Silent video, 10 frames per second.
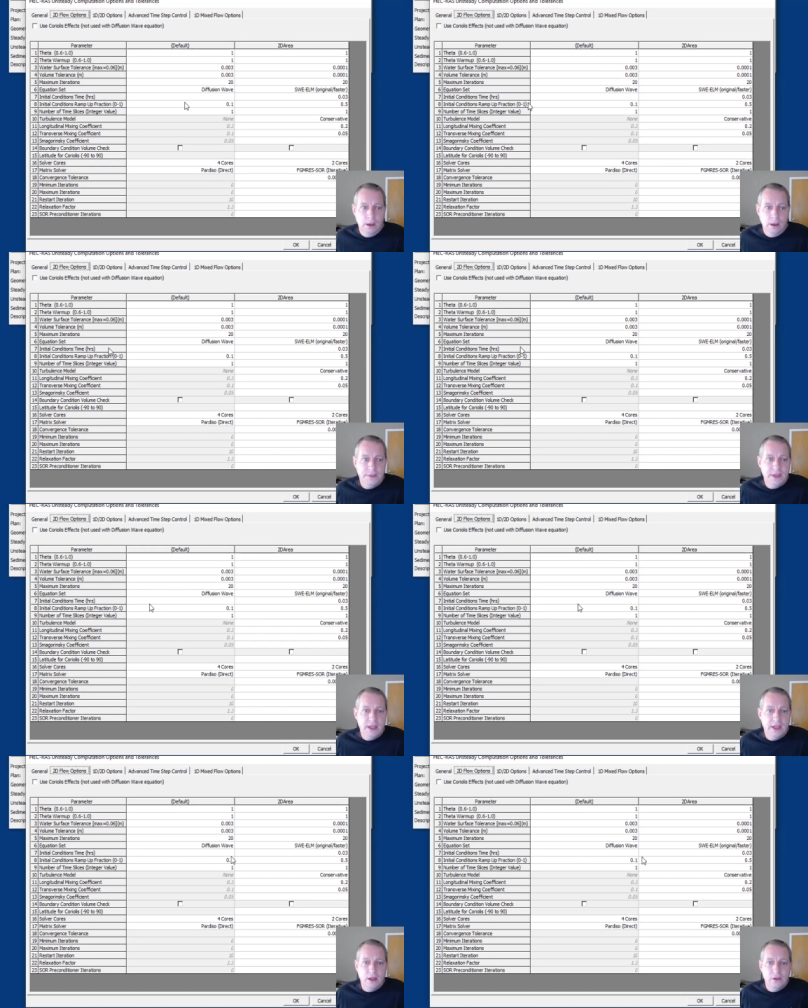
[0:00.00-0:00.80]
And
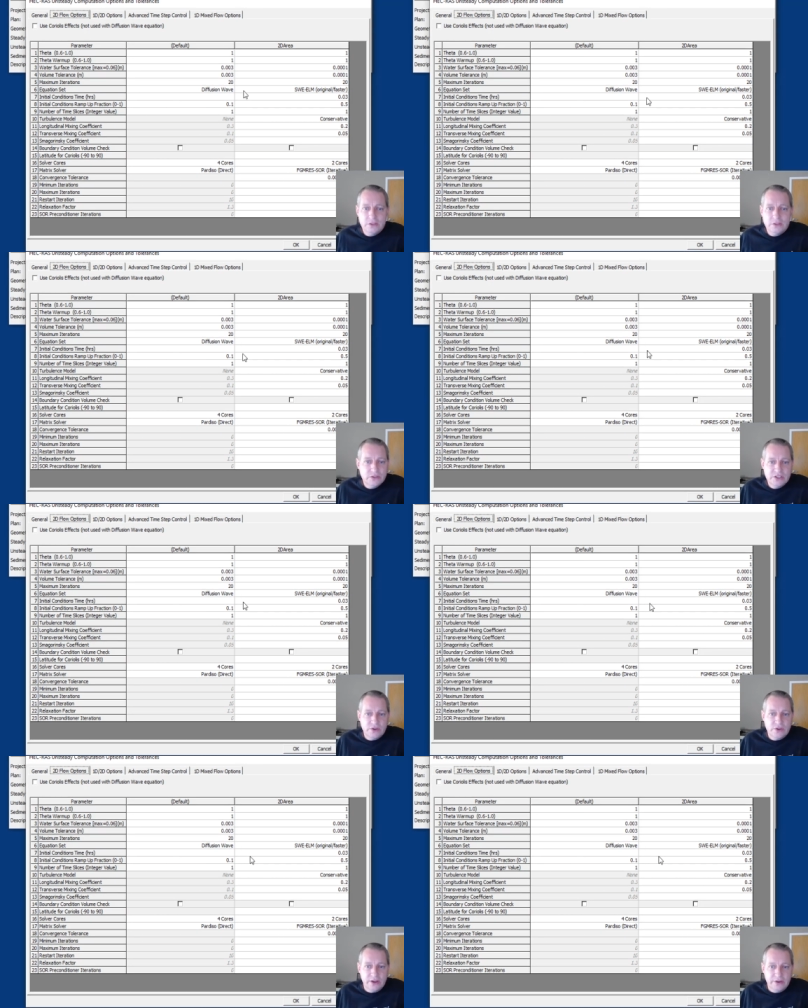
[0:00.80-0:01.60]
then I'll also just
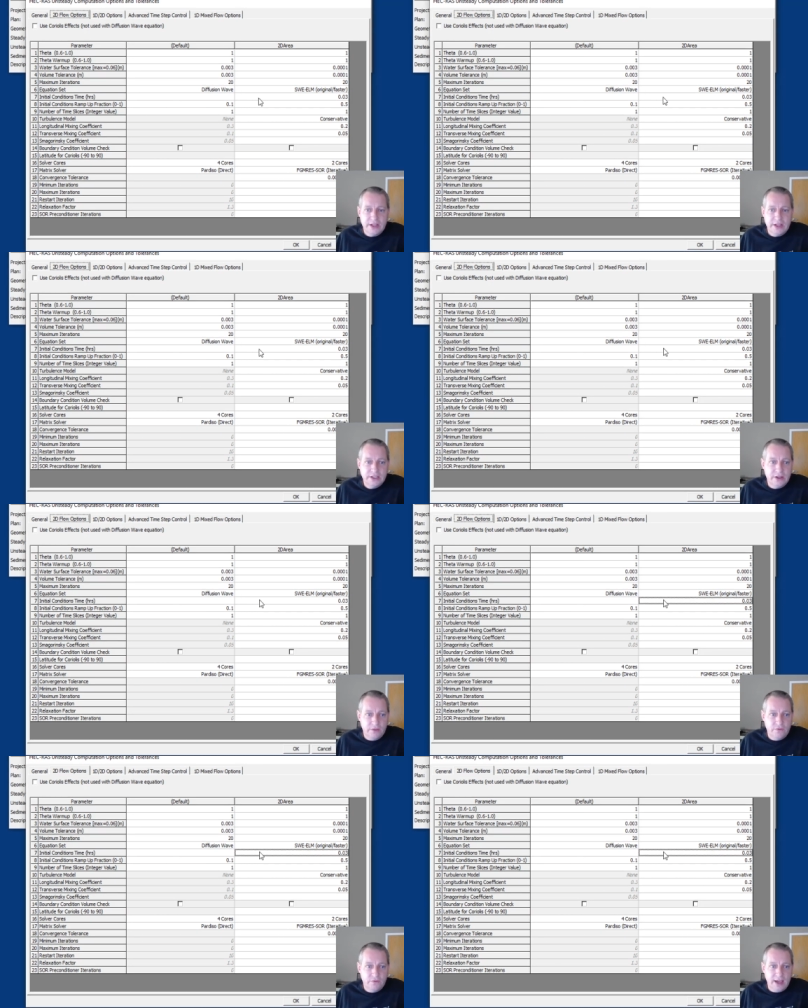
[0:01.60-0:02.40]
draw your attention to
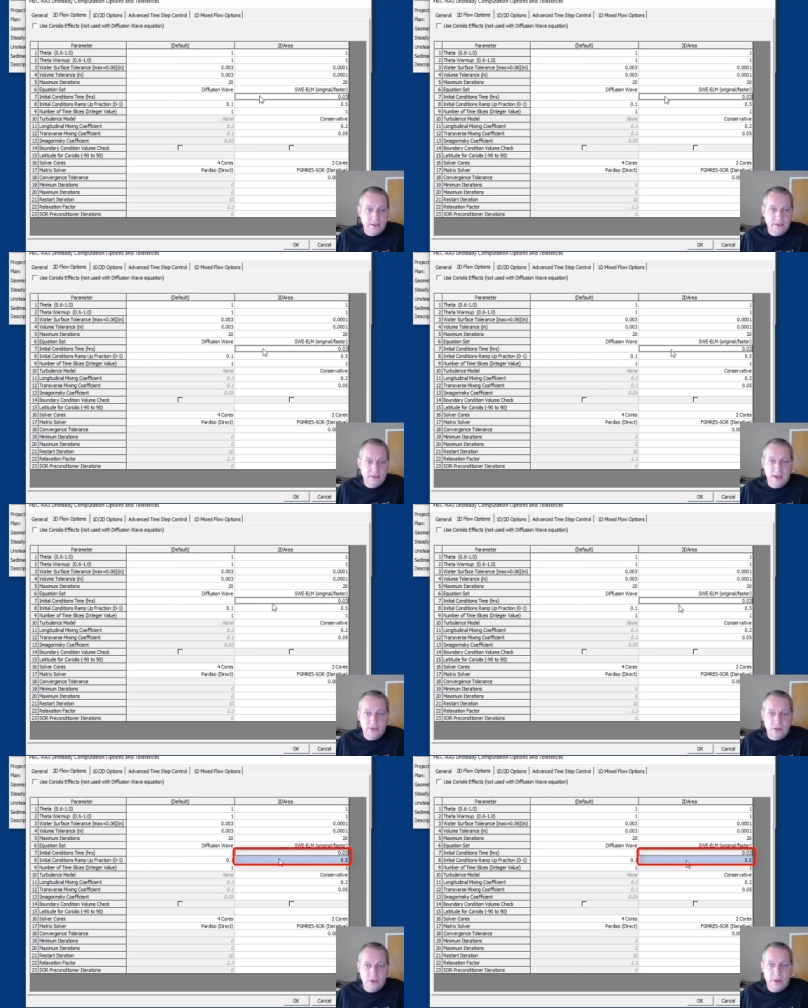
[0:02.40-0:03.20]
the fact
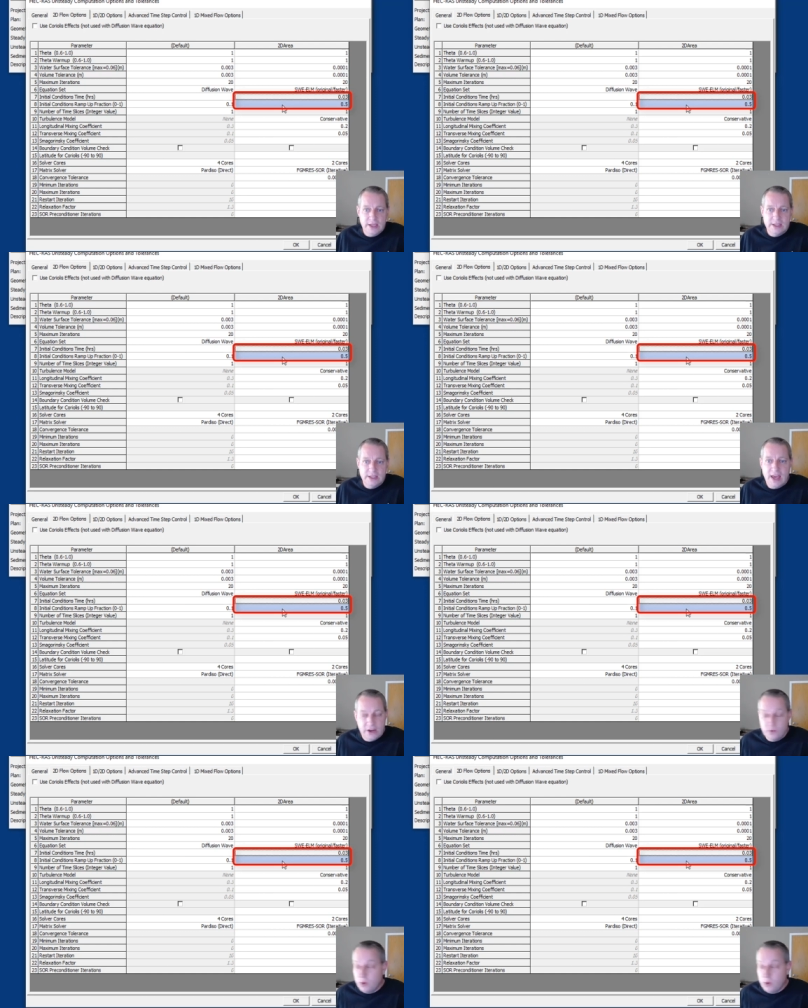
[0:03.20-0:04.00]
that there is a
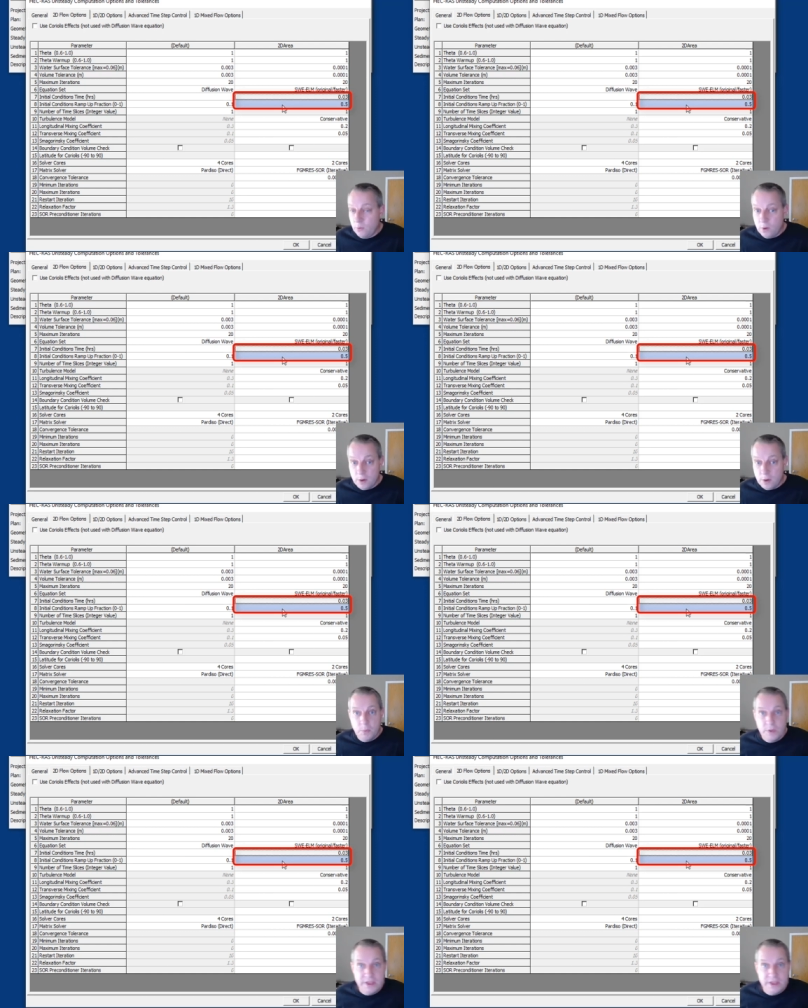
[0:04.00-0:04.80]
hydraulic
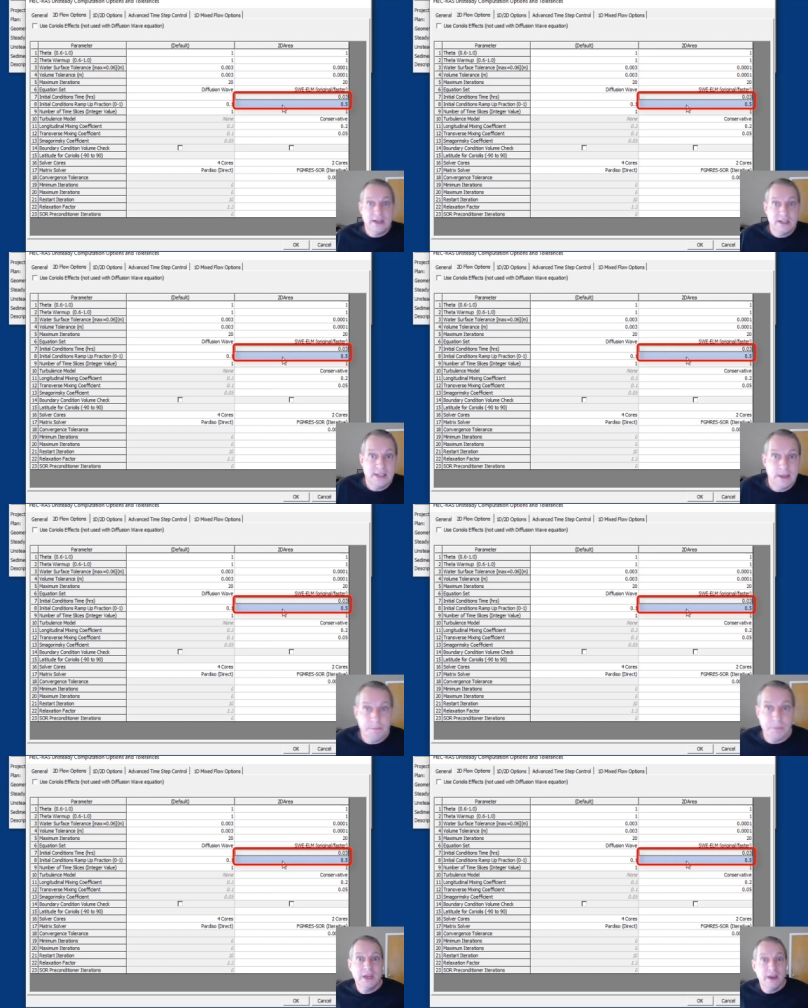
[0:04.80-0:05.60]
warm-up with this data
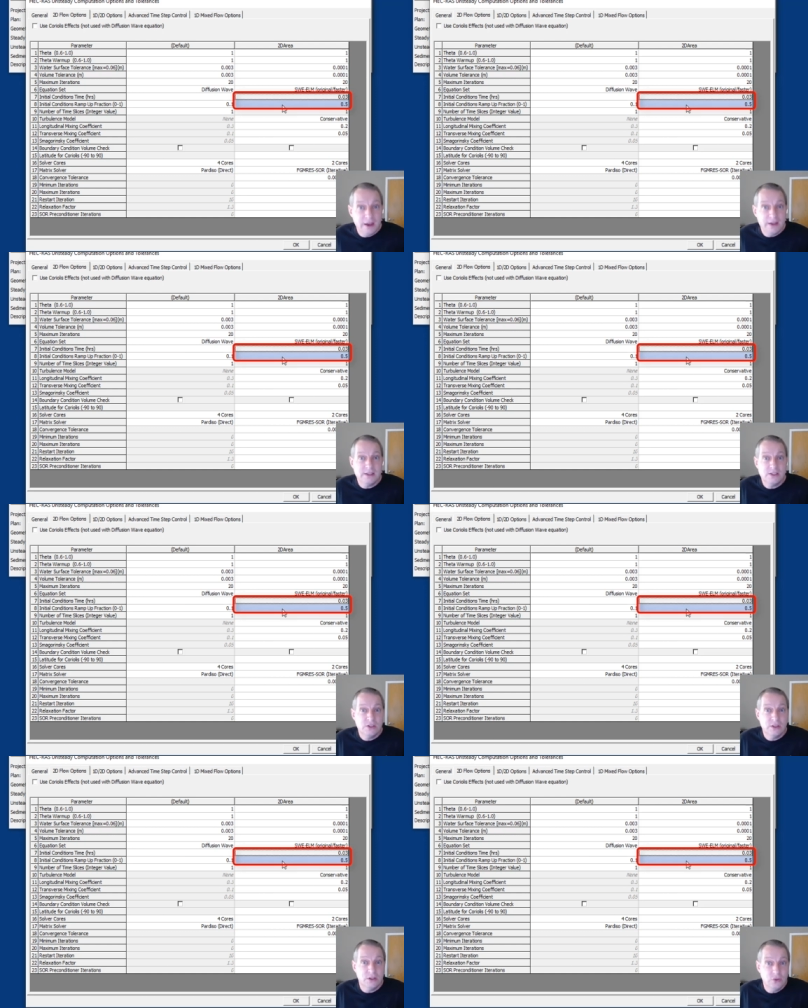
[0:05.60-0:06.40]
set. Because
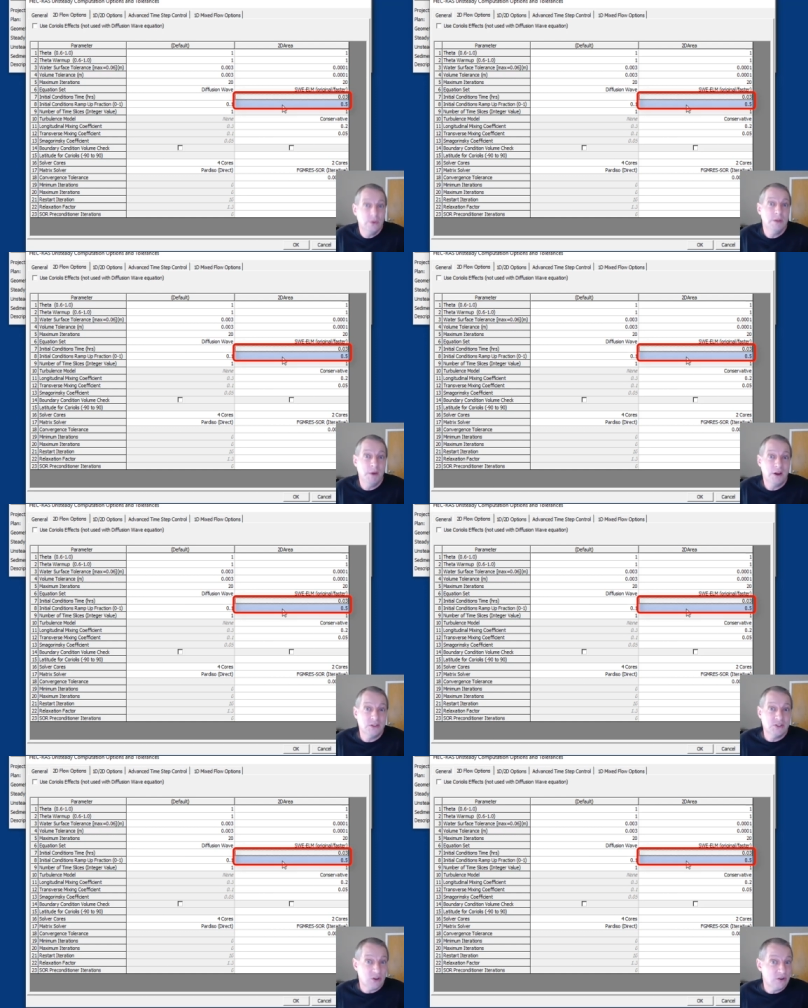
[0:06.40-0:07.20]
the 2D model
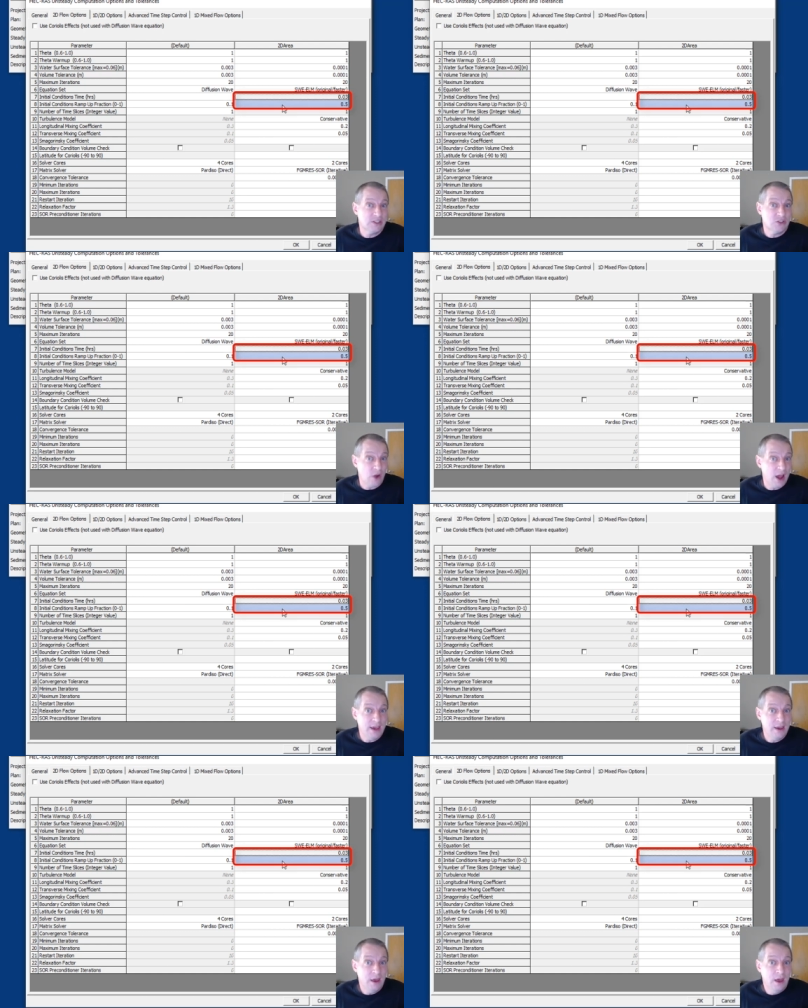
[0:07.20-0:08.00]
starts dry,